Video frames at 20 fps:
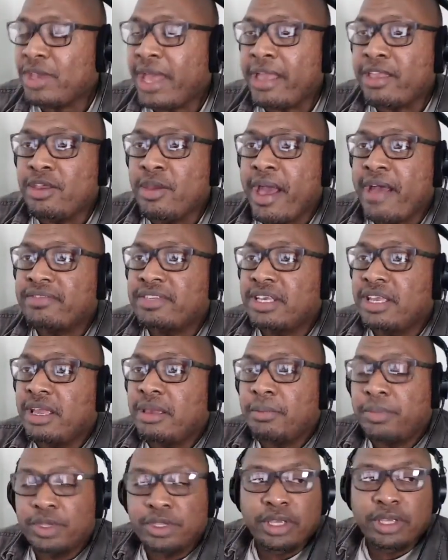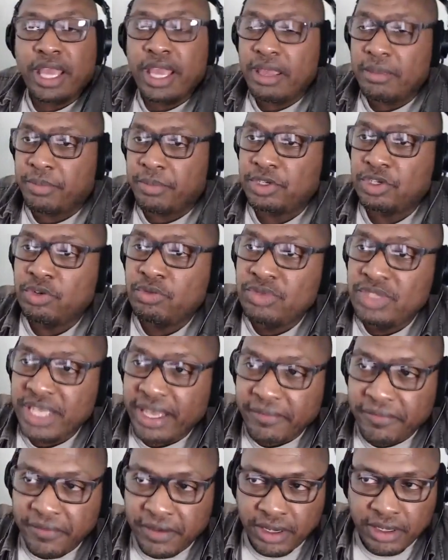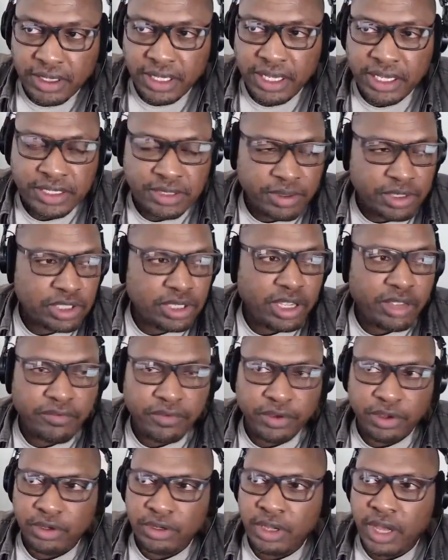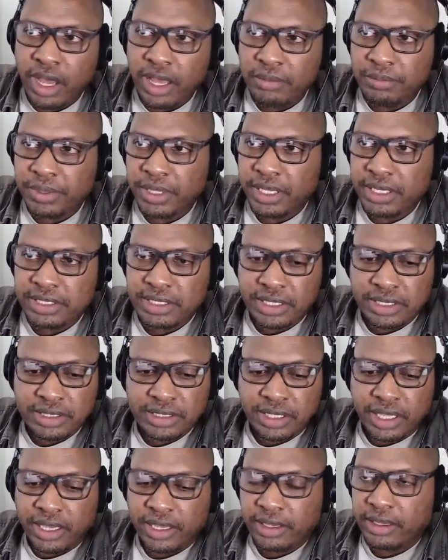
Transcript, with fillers: you have to eat, but eat, but you definitely, especially if you're in hot places it's like